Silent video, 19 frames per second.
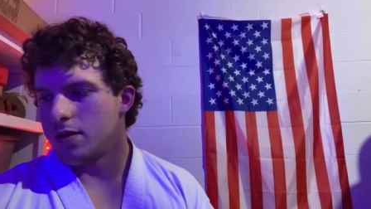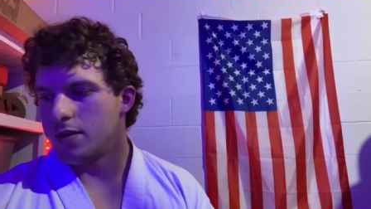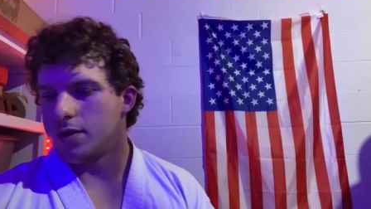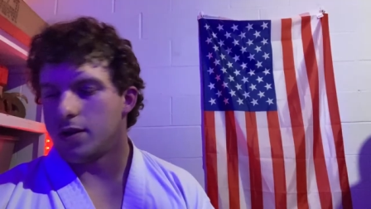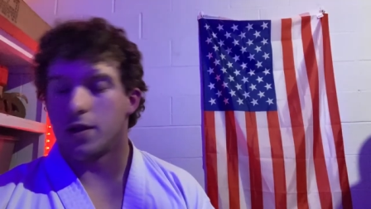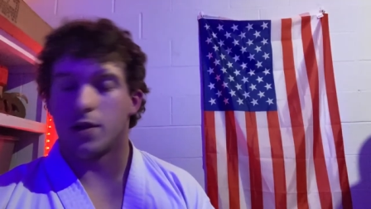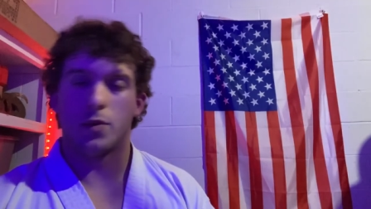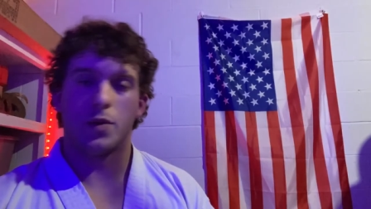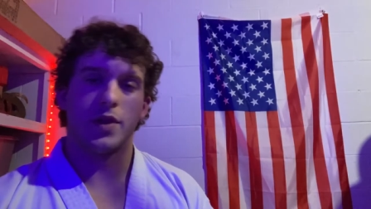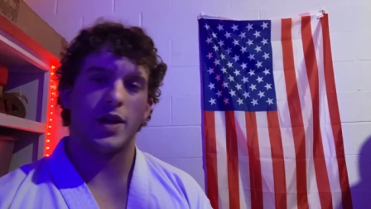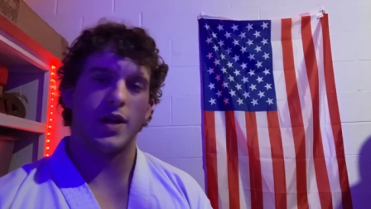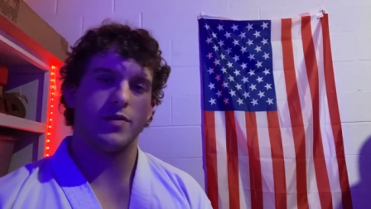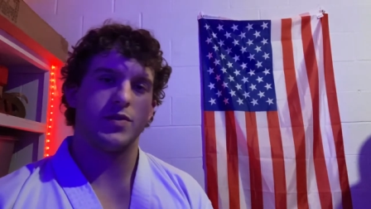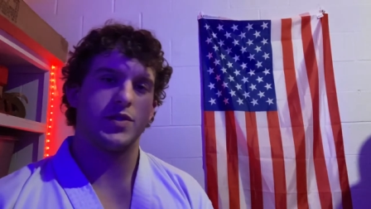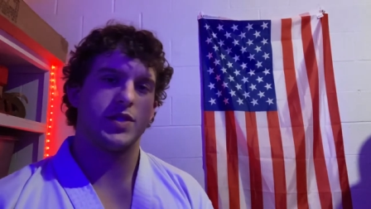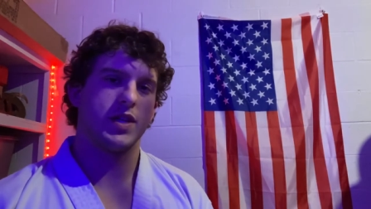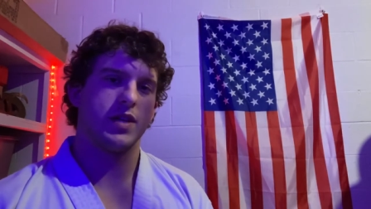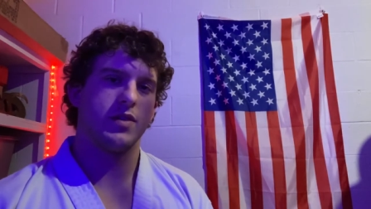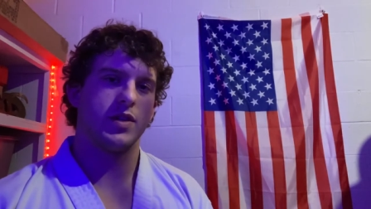Another one that I've
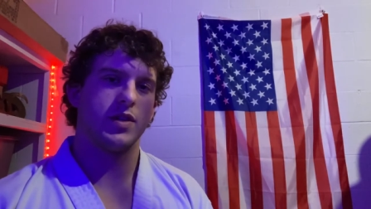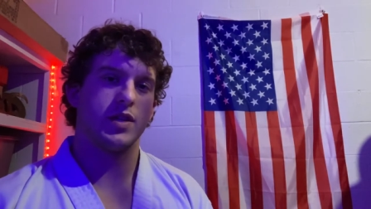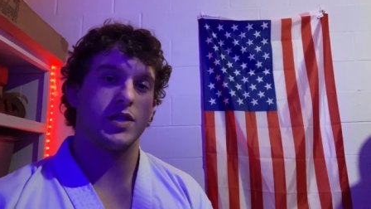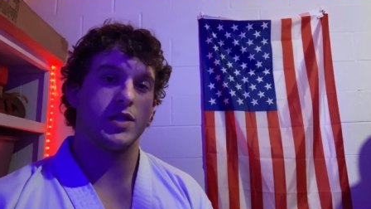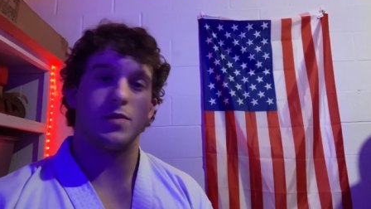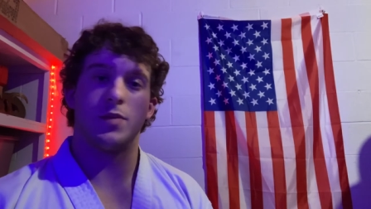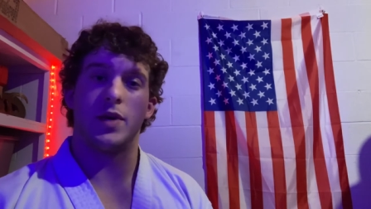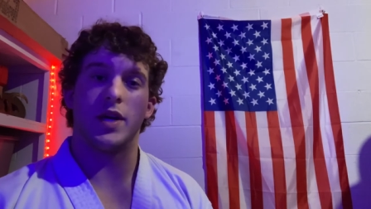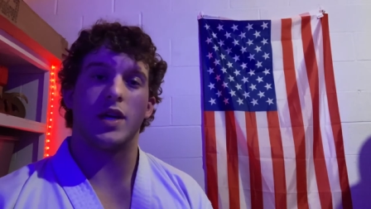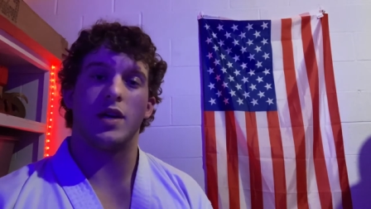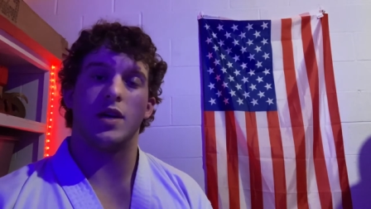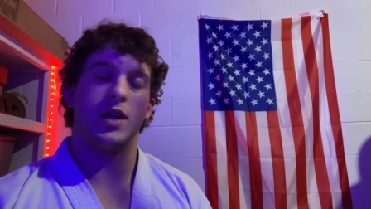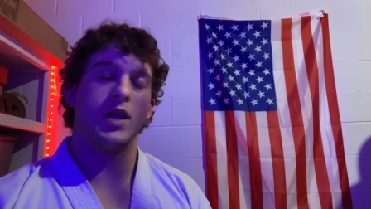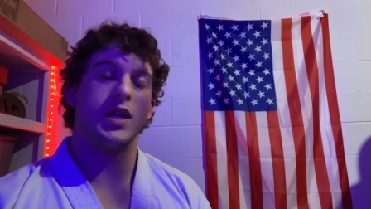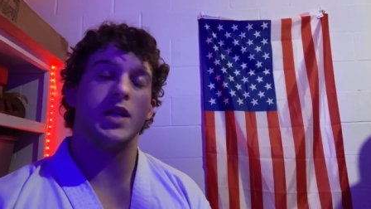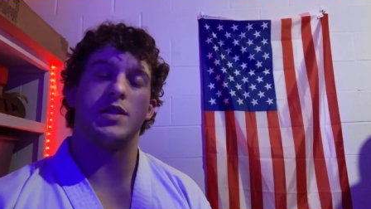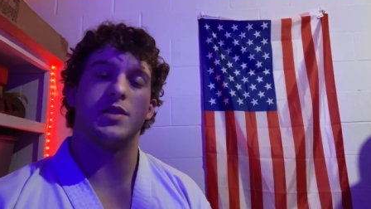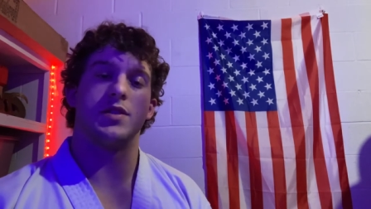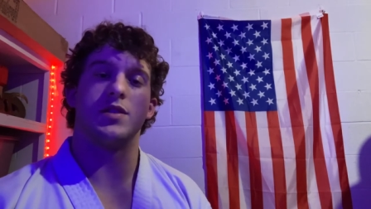seen that doesn't make
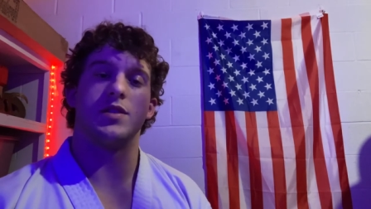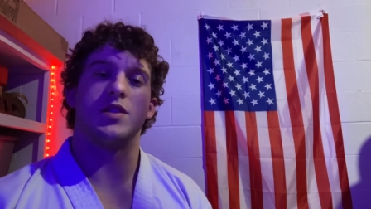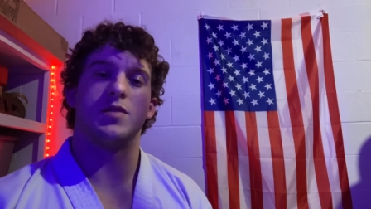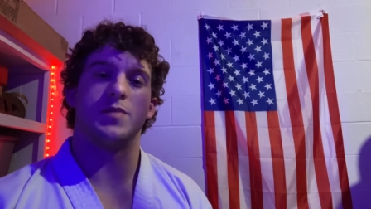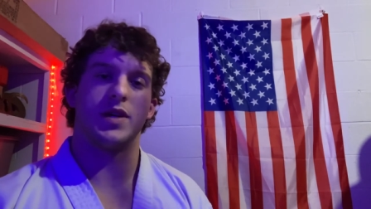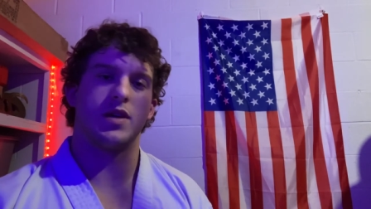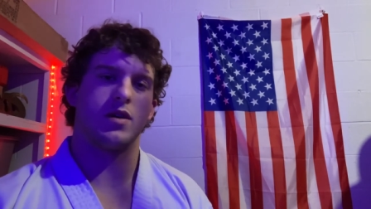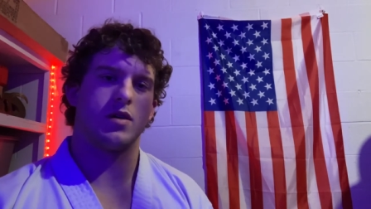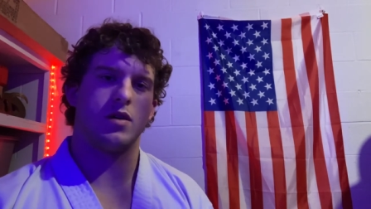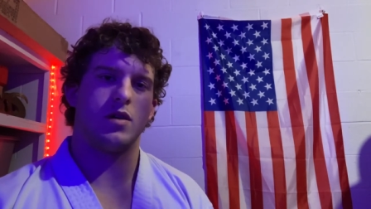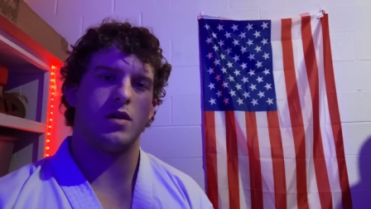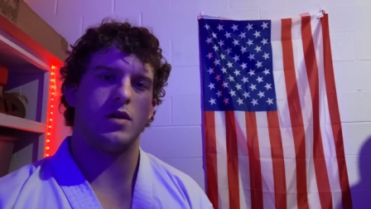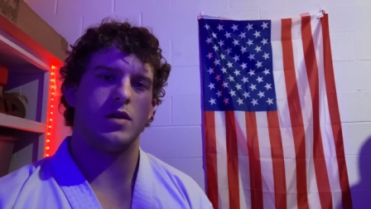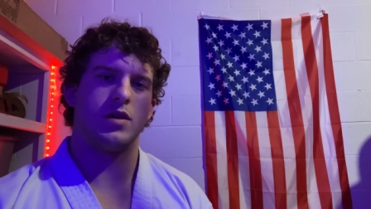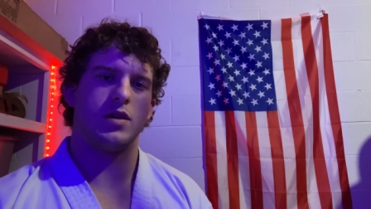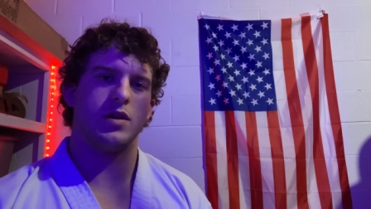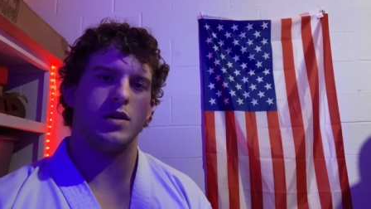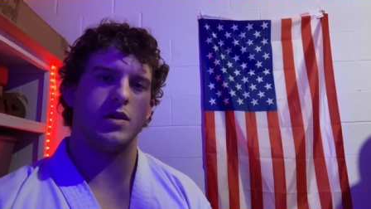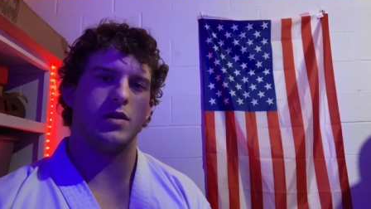any sense to me at
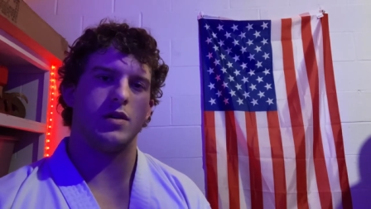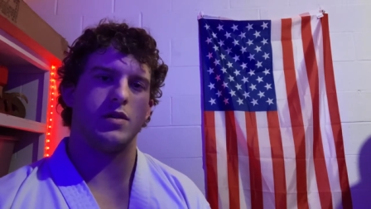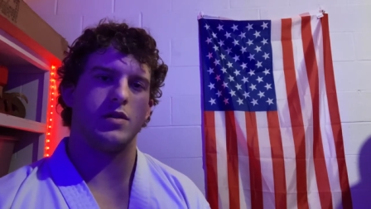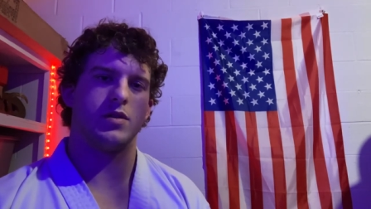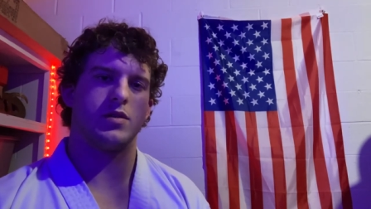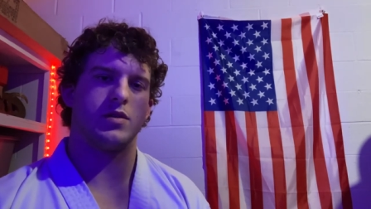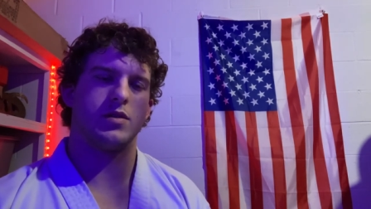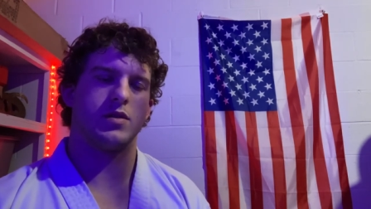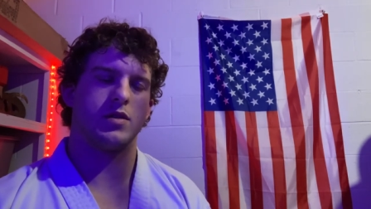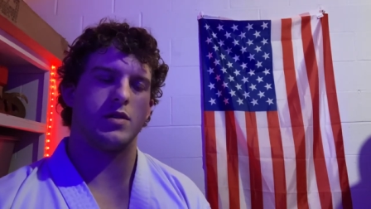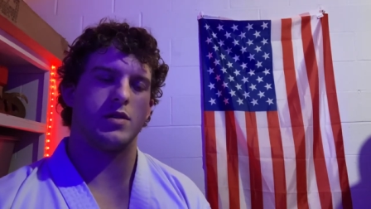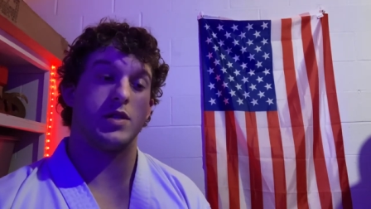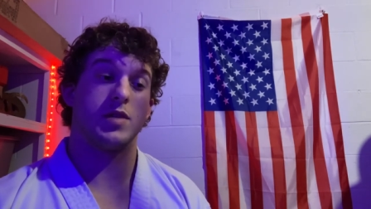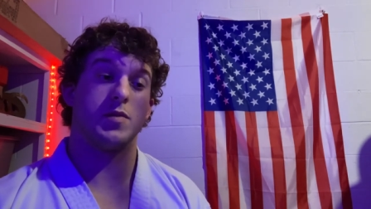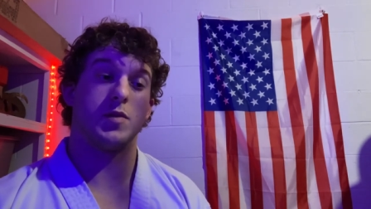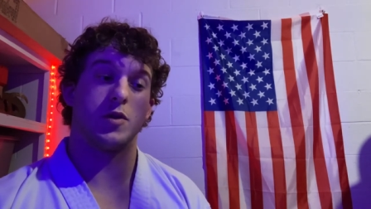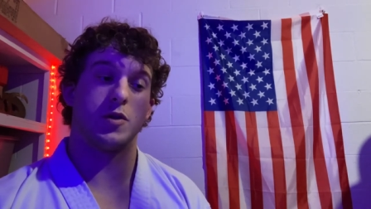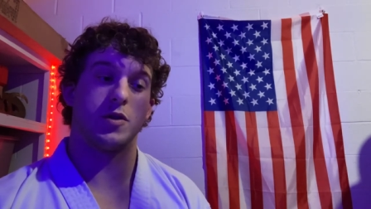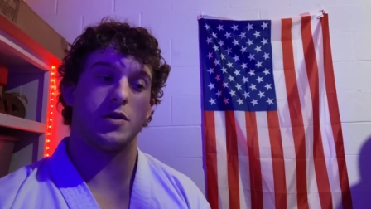all is
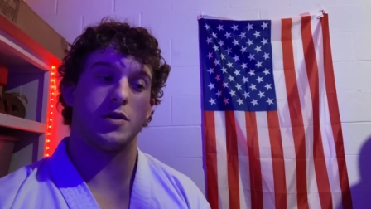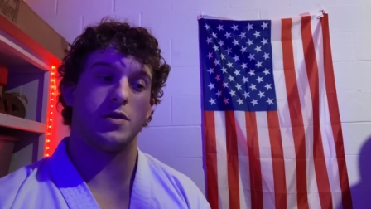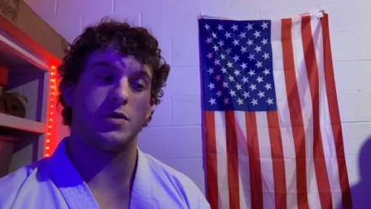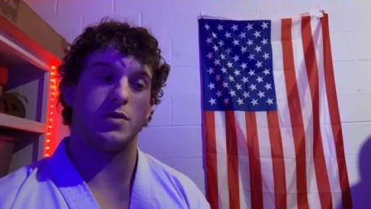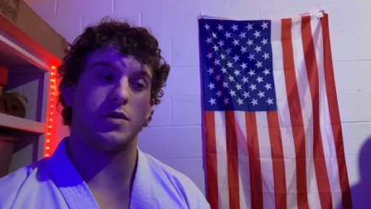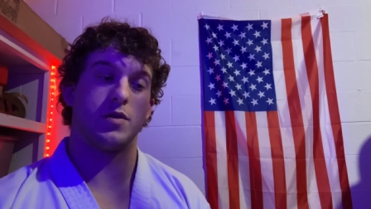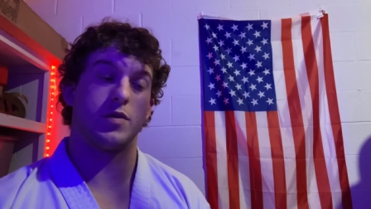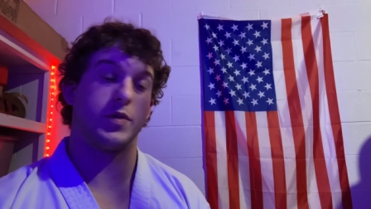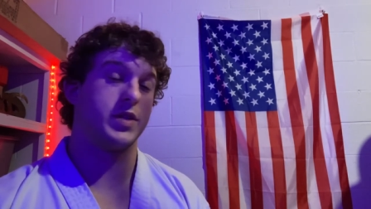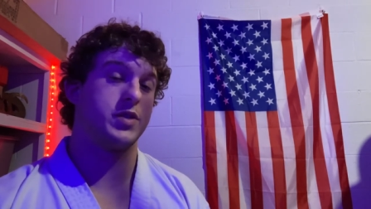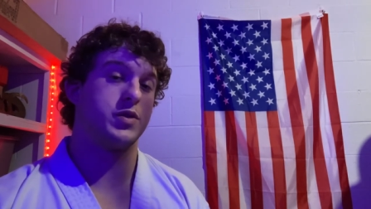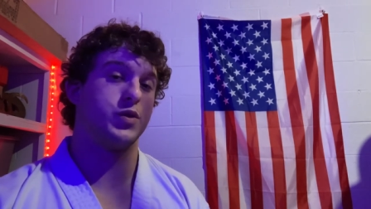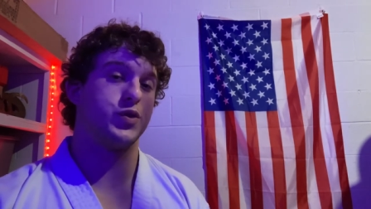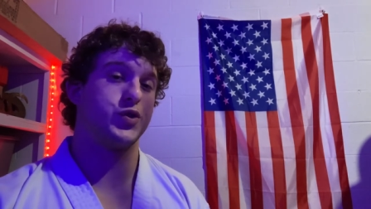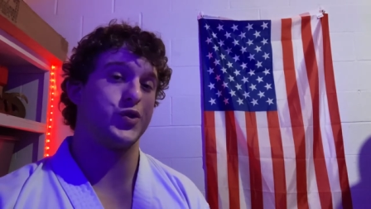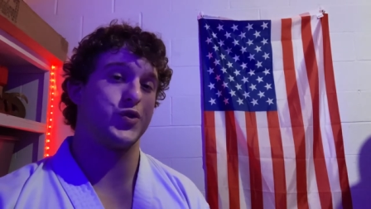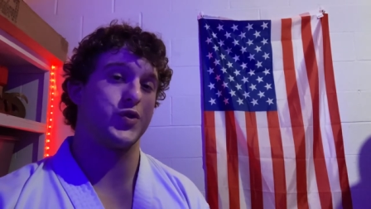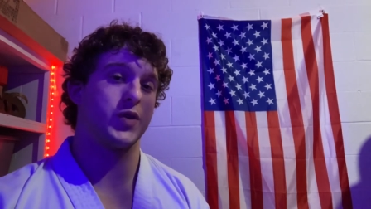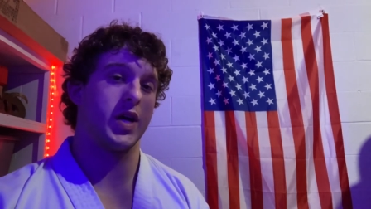similar to the Three
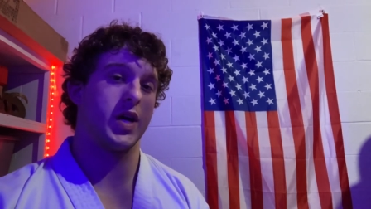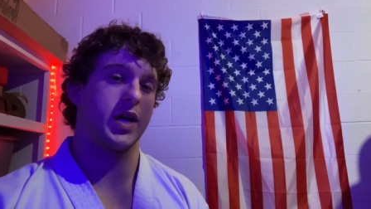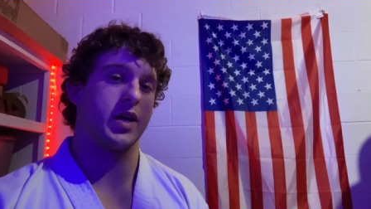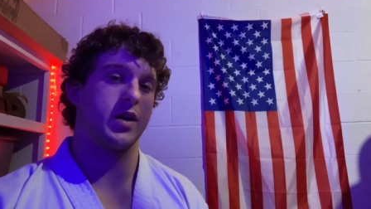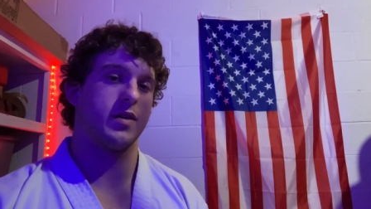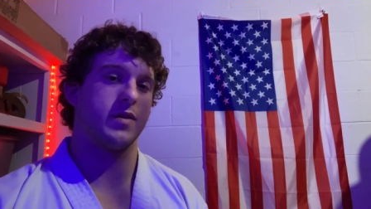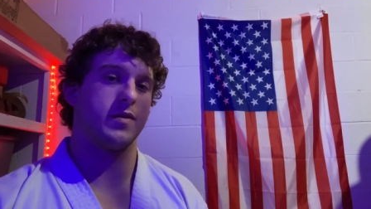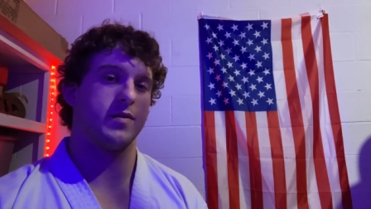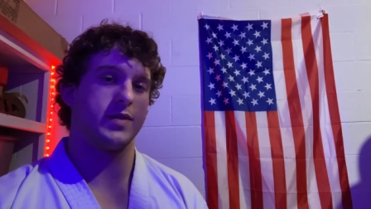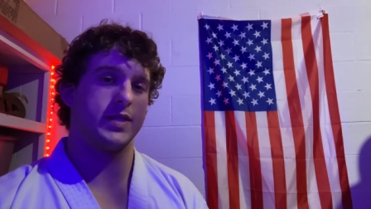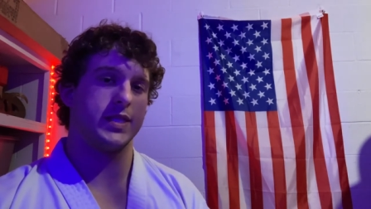Stooges strike,